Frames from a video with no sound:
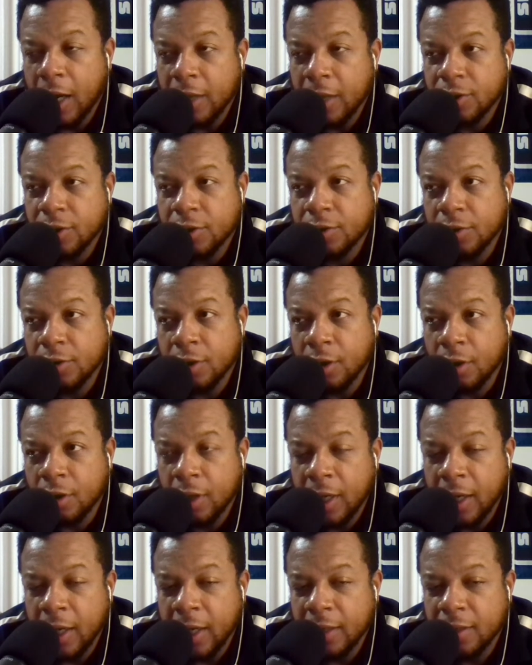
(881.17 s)
I just, you
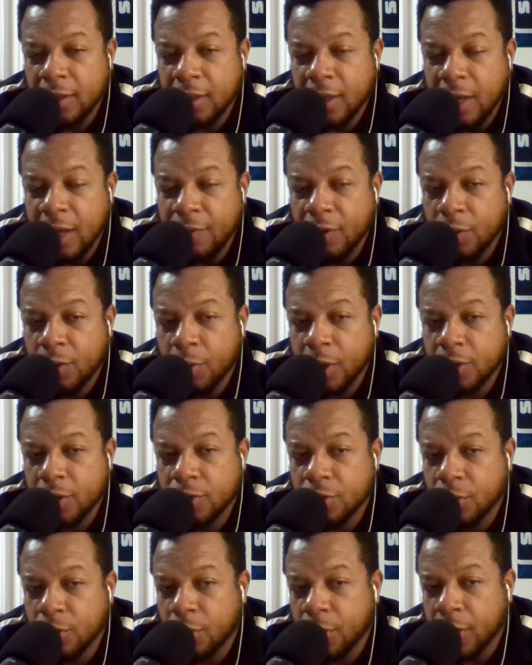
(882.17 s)
know, I did have a quick
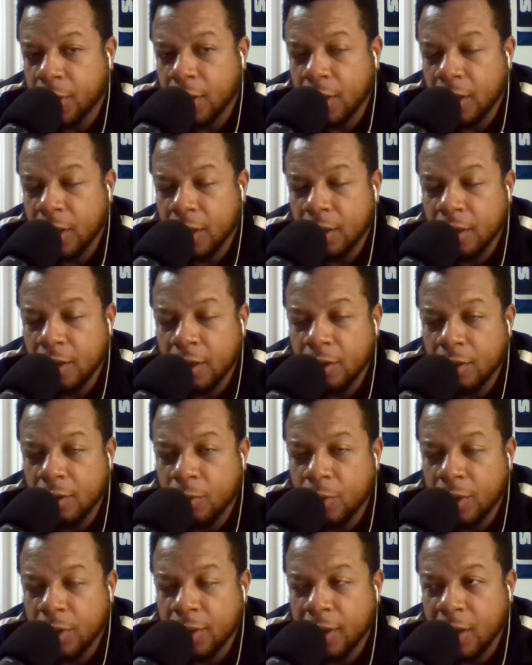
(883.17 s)
story, and the
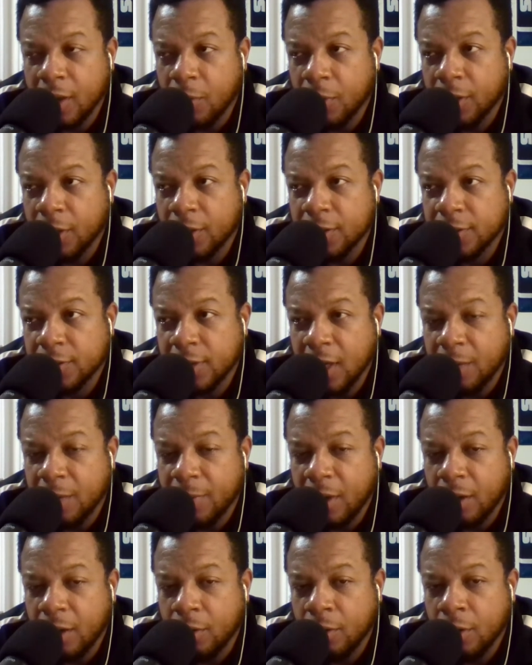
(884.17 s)
one thing I wanted to say
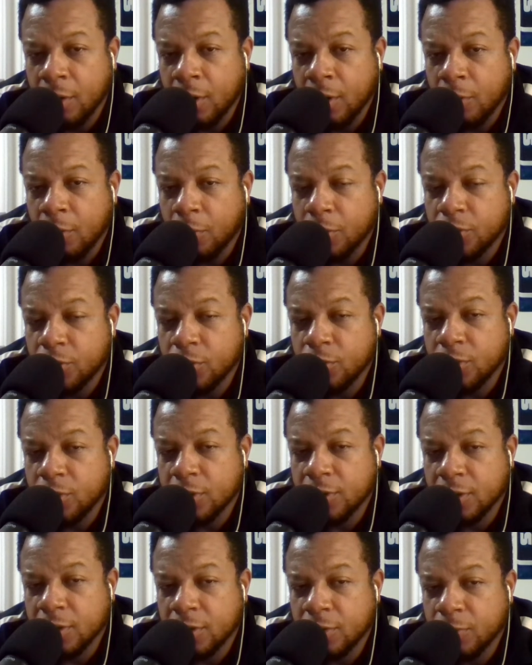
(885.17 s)
about what you
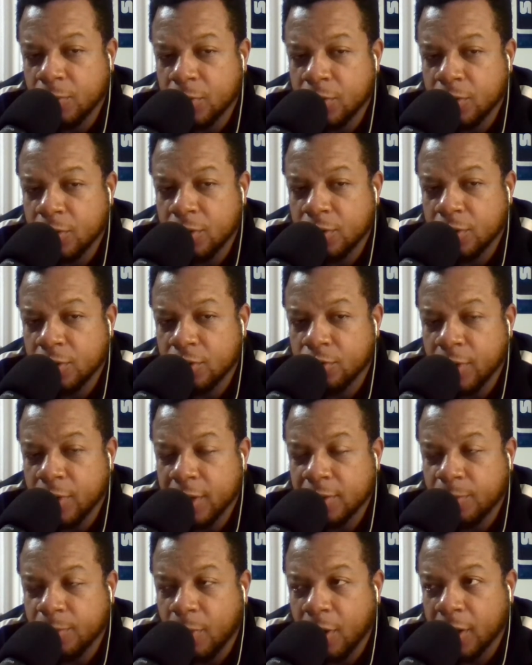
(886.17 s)
just
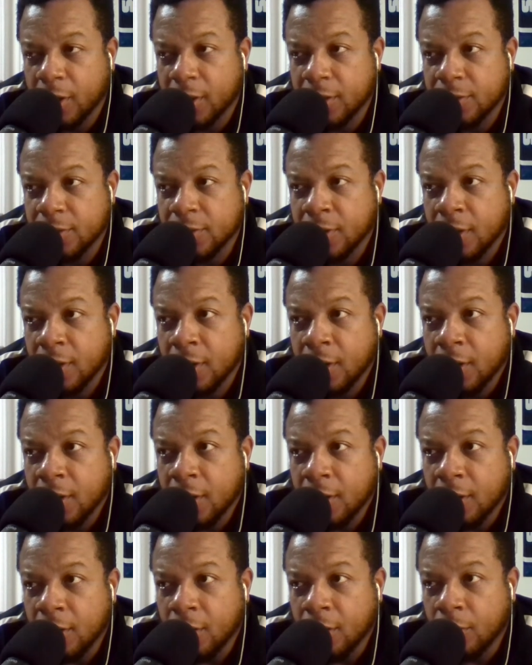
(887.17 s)
addressed, Mark, is,
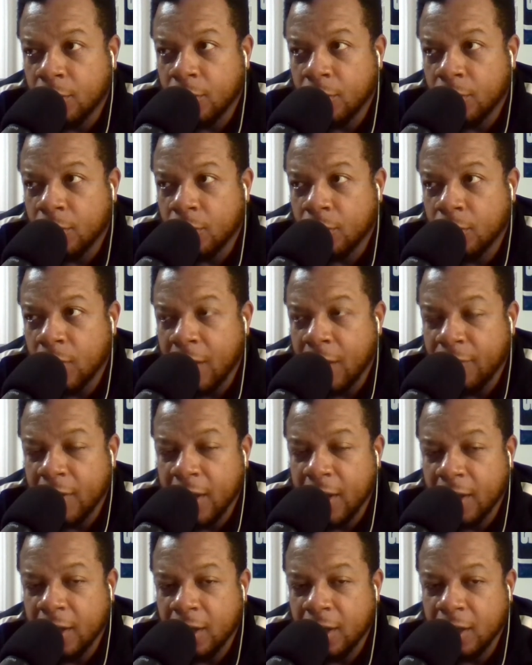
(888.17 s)
you know, you haven't
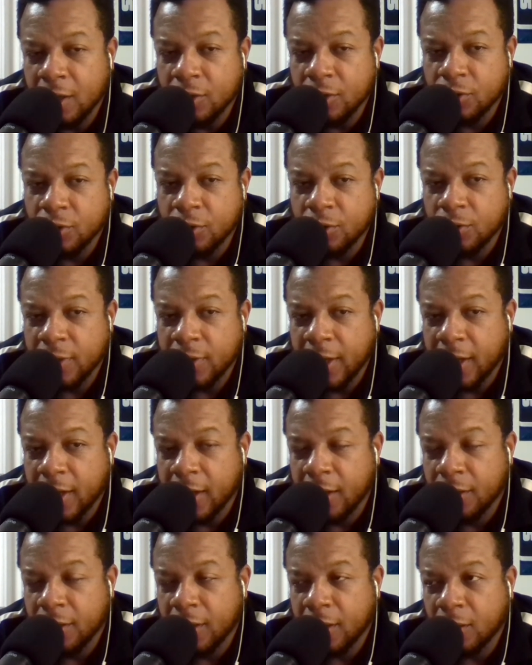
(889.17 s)
had any issues, that
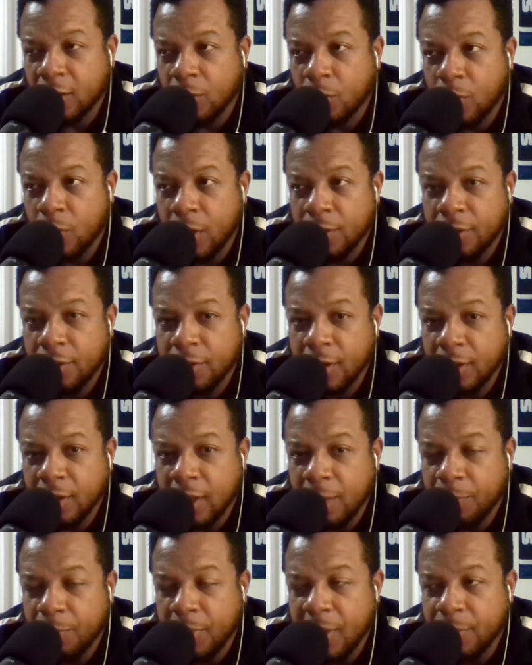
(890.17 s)
kind of thing. The one thing
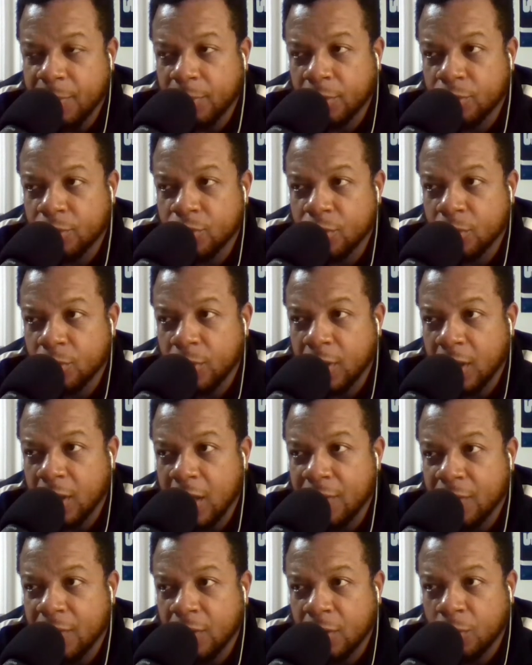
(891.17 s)
that people are doing,
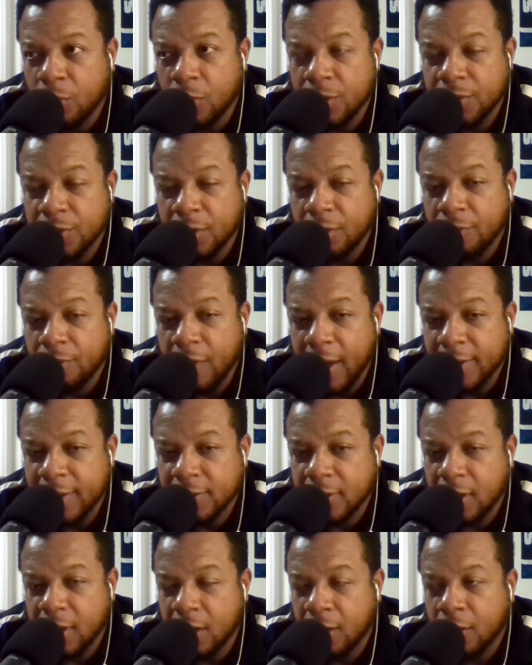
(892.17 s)
even the ones that are
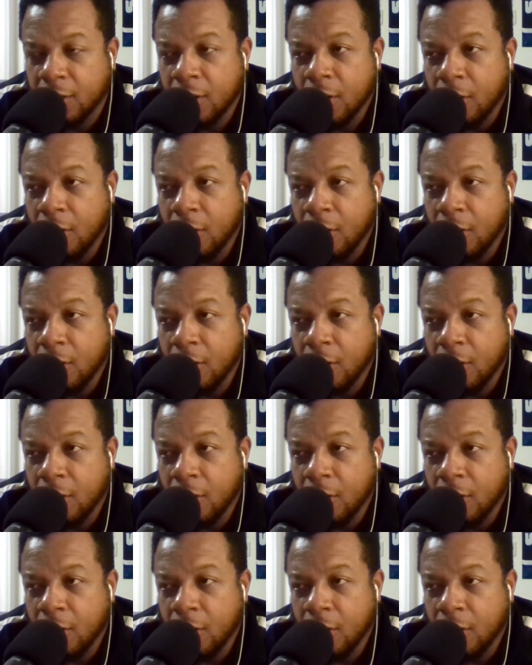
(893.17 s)
vaccinated,